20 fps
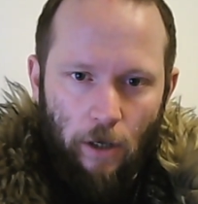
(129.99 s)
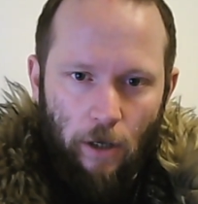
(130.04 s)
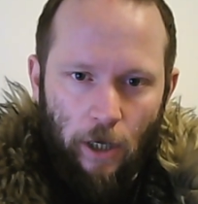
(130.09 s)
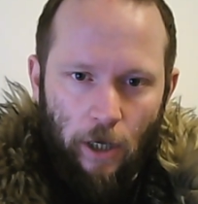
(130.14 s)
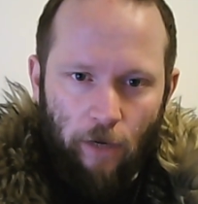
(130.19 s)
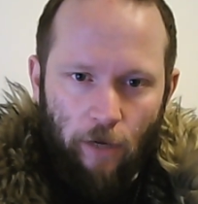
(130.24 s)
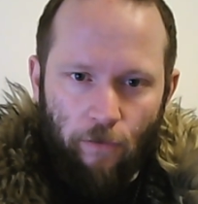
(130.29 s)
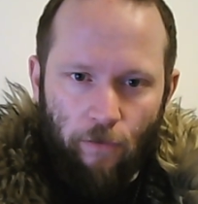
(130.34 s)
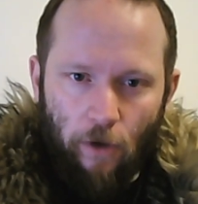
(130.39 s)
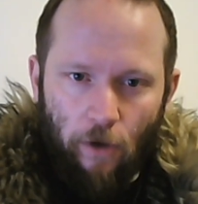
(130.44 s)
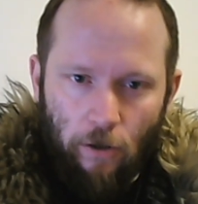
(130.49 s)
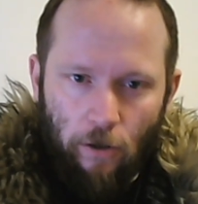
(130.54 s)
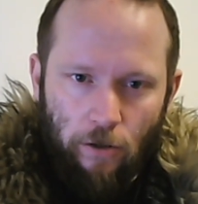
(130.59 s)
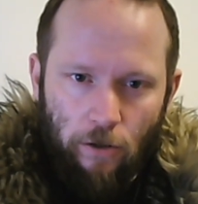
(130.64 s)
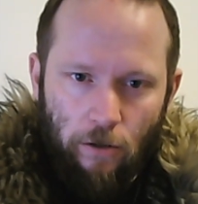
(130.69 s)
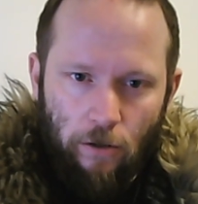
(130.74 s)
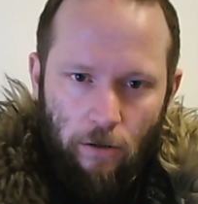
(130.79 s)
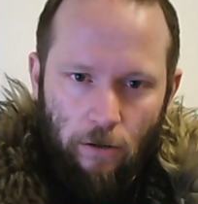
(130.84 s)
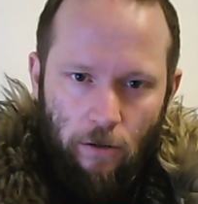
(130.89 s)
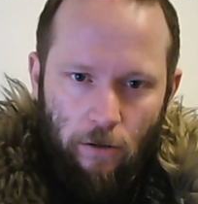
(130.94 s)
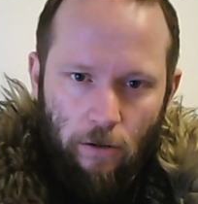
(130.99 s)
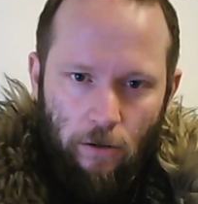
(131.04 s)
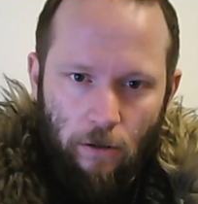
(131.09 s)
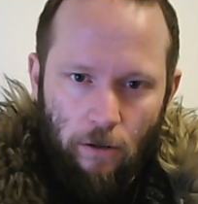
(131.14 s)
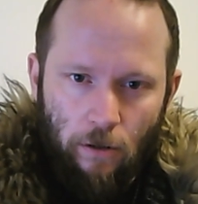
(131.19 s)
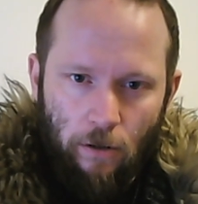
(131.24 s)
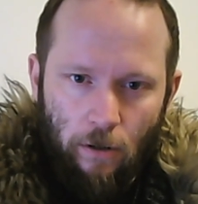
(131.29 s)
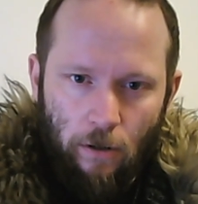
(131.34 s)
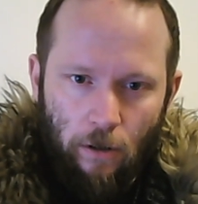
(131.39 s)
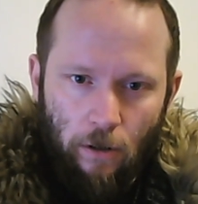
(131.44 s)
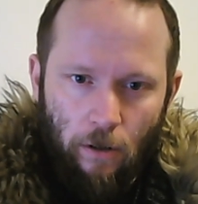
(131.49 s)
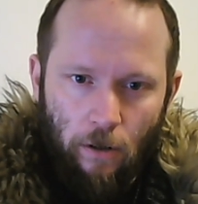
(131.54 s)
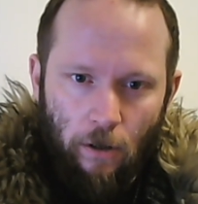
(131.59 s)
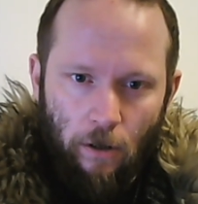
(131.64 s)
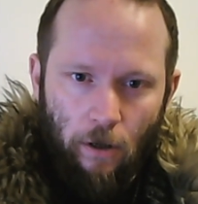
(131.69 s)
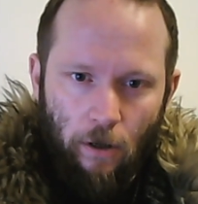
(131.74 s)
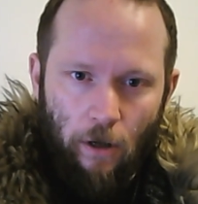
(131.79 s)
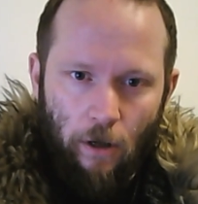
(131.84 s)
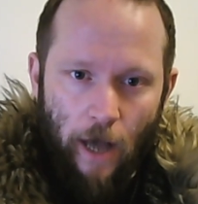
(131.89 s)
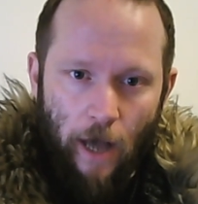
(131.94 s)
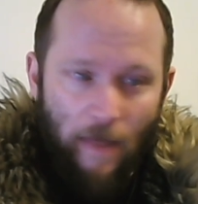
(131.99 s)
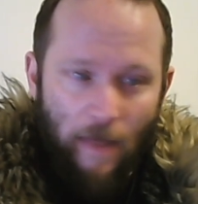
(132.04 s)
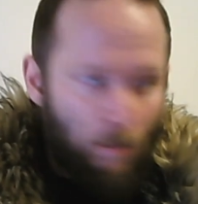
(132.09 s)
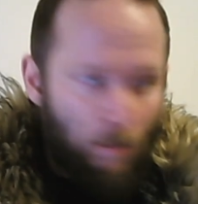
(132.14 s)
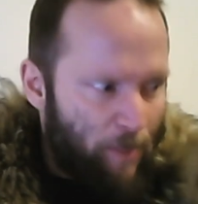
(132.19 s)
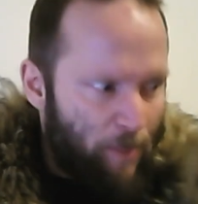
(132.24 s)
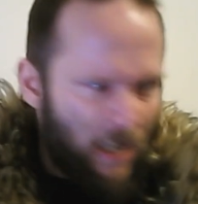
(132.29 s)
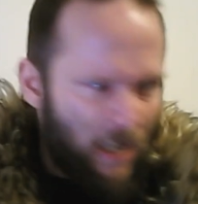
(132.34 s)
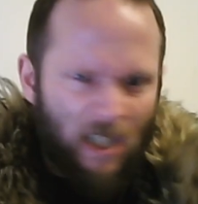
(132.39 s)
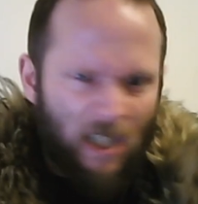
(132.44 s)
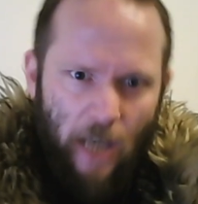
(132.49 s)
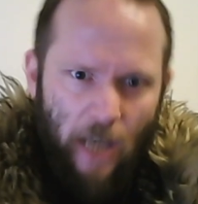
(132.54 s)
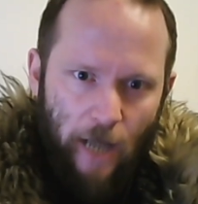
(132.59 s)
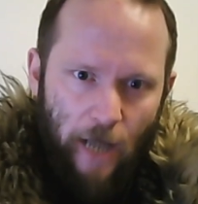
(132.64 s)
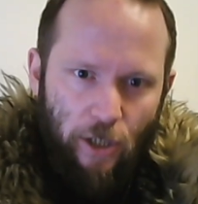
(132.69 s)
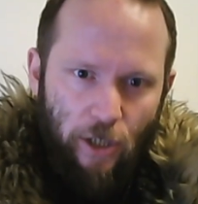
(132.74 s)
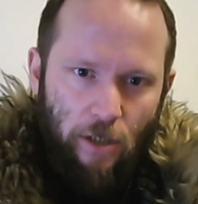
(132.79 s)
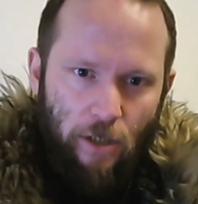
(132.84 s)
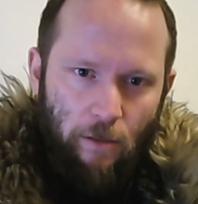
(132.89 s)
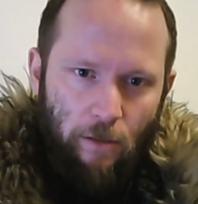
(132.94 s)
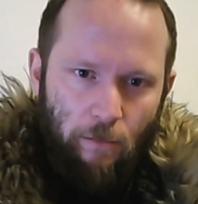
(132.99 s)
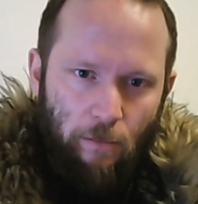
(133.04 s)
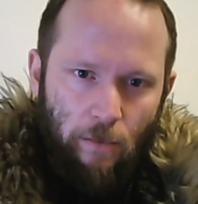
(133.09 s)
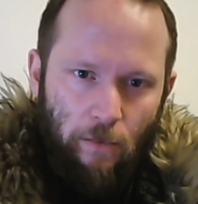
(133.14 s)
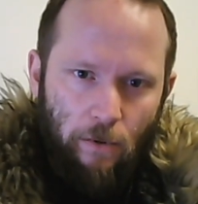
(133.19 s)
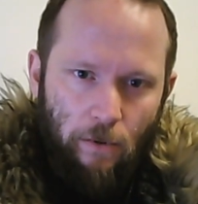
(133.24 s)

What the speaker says: and he falls. And the beast catches him.